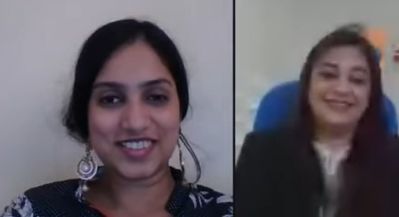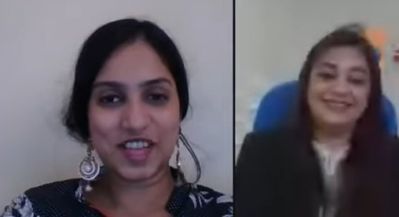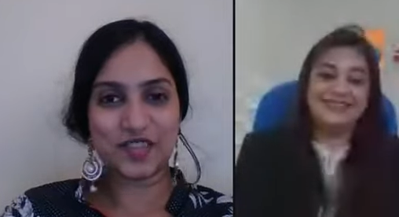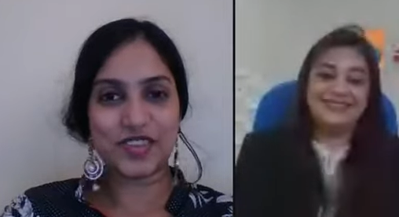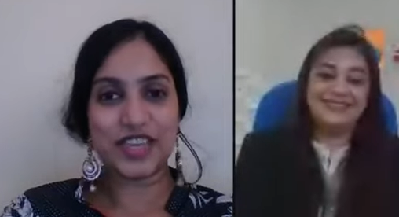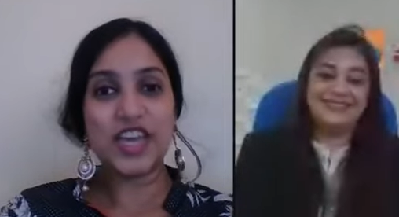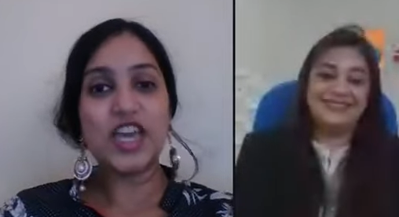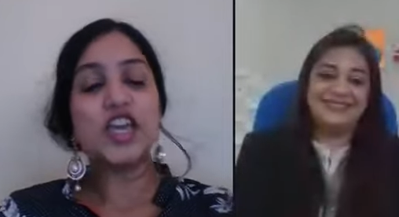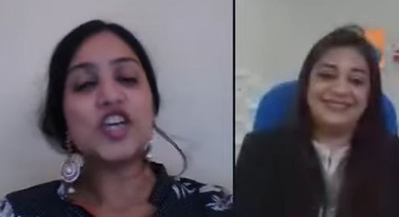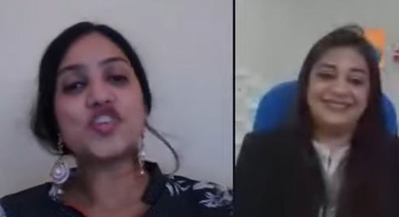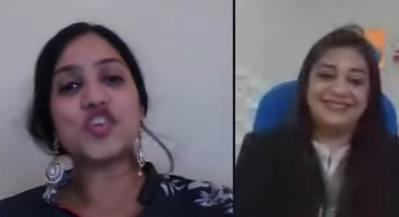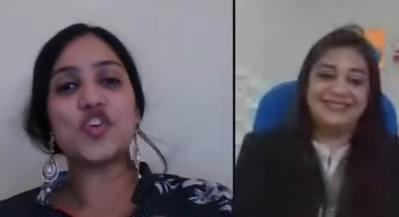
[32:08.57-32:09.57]
Speaker 1: Lovely.
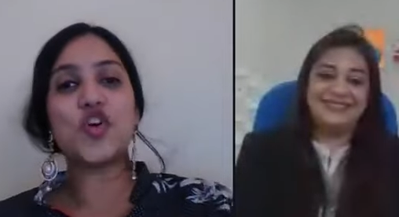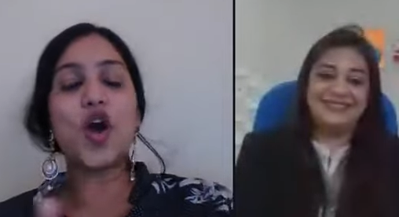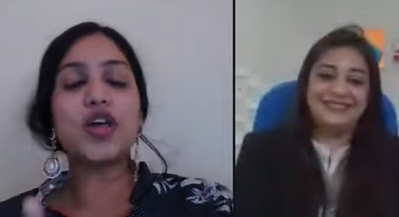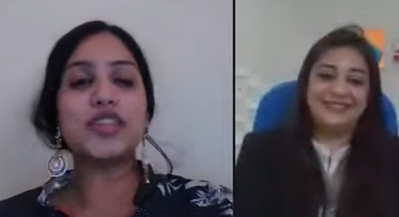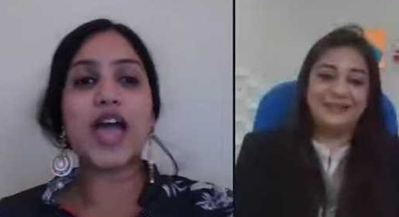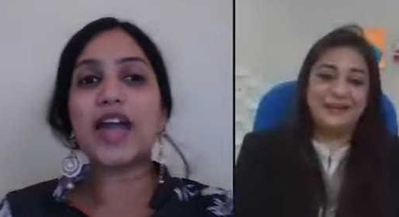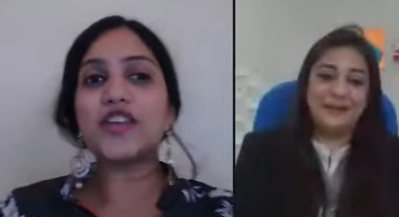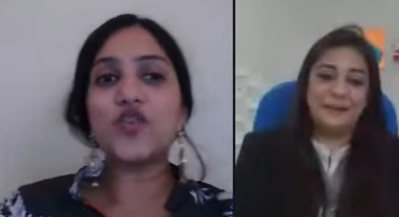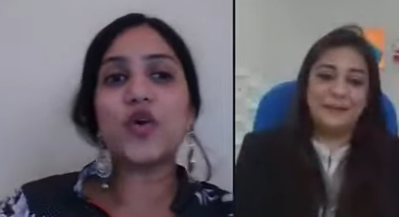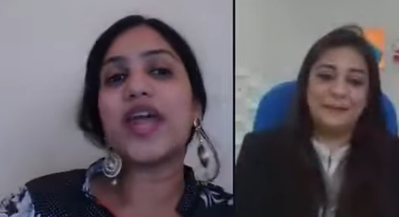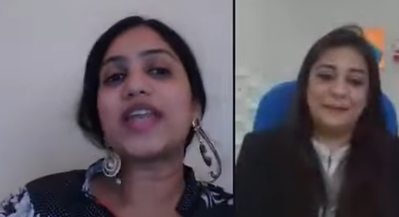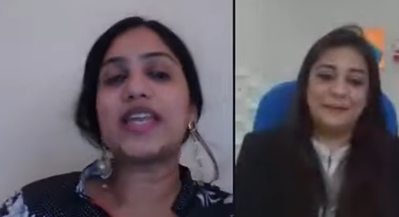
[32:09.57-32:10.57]
So, you know, on that
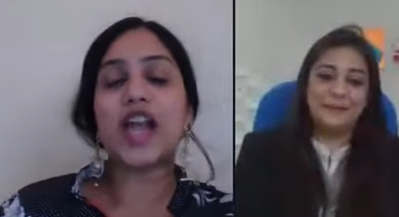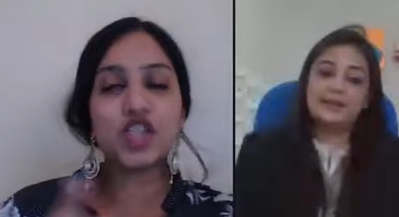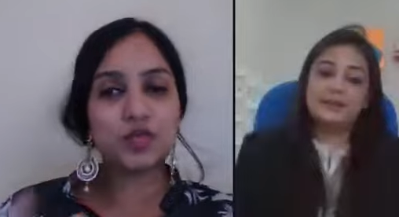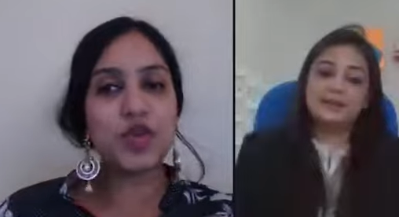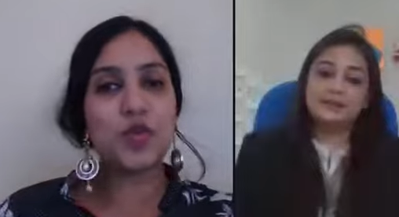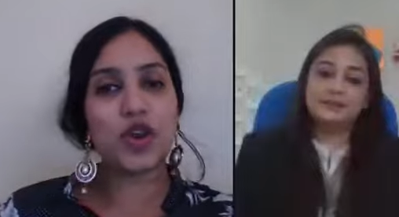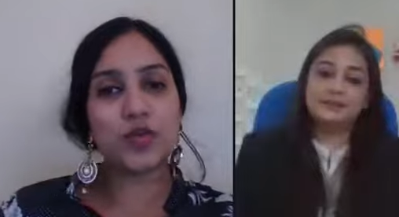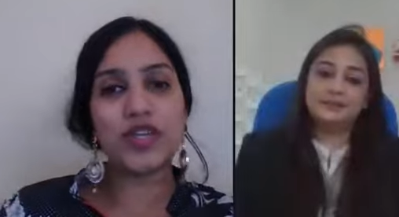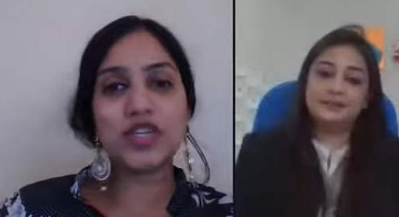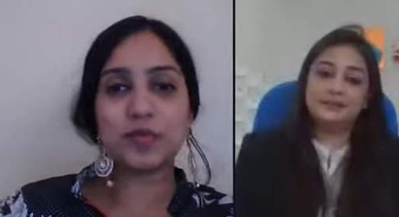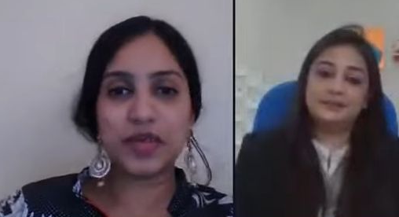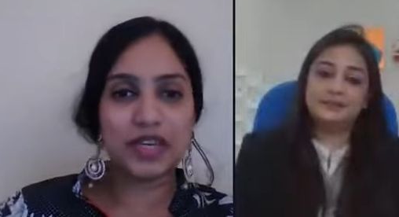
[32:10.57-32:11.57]
note, at Lxme, what we
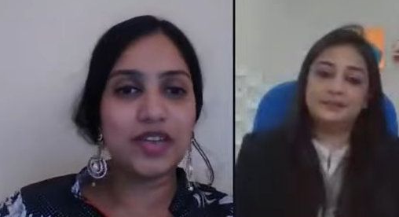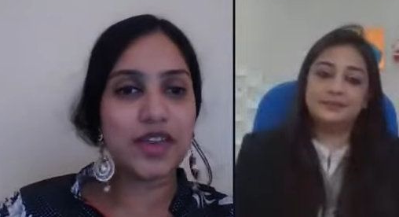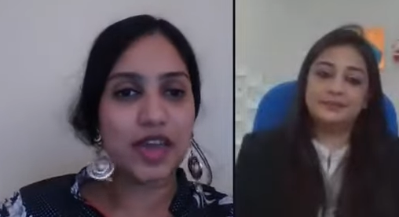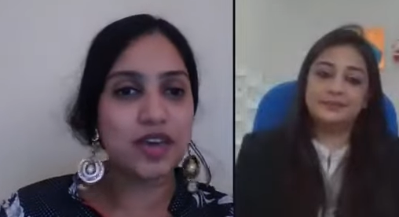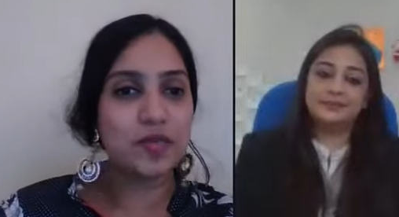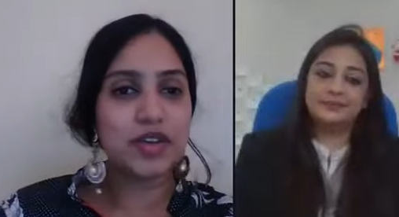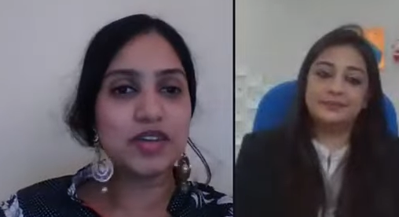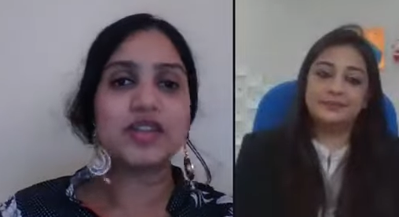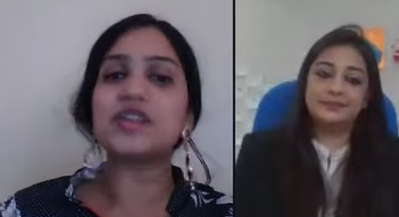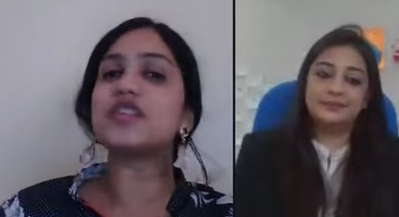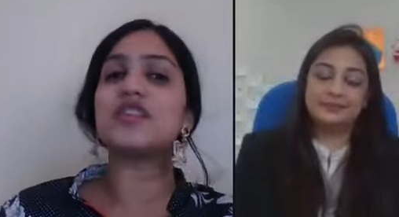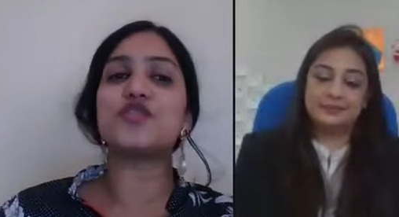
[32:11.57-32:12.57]
typically recommend
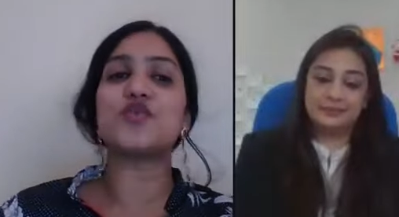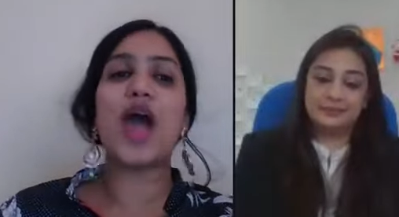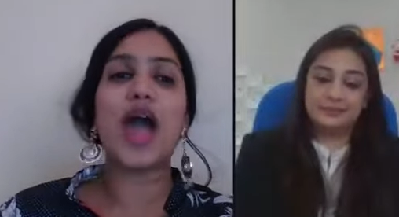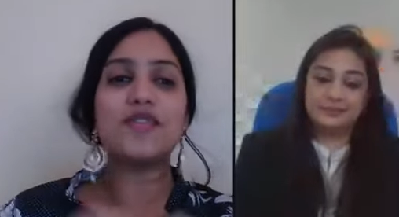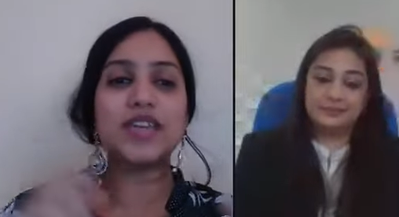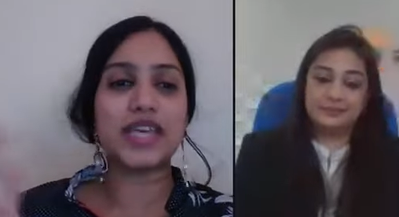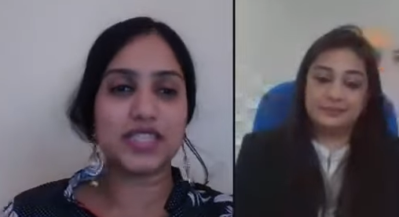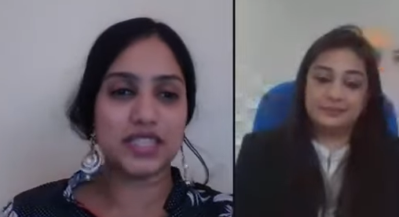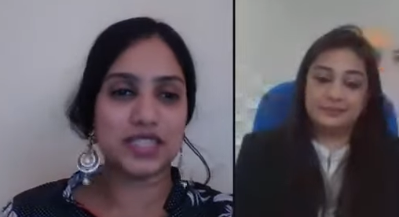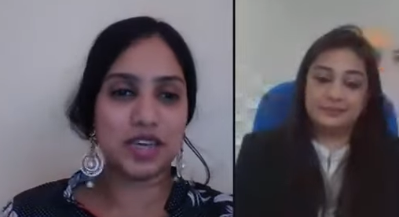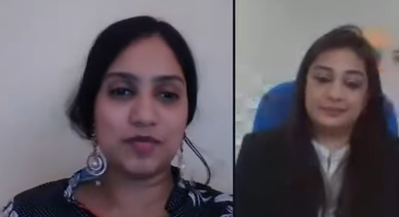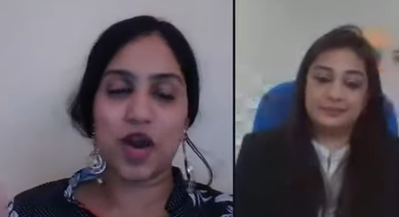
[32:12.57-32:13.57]
is if you have an
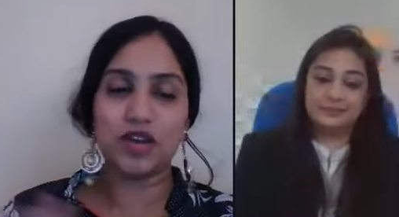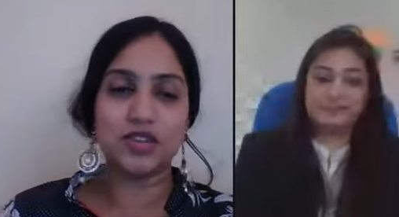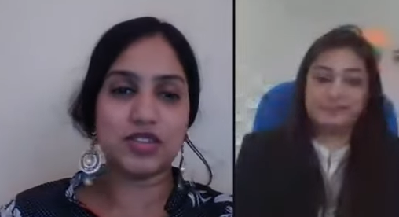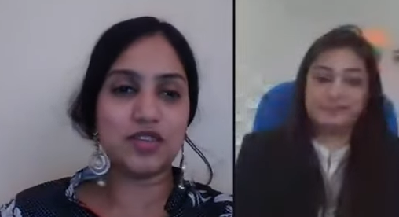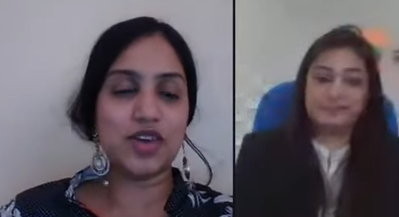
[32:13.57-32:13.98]
existing policy,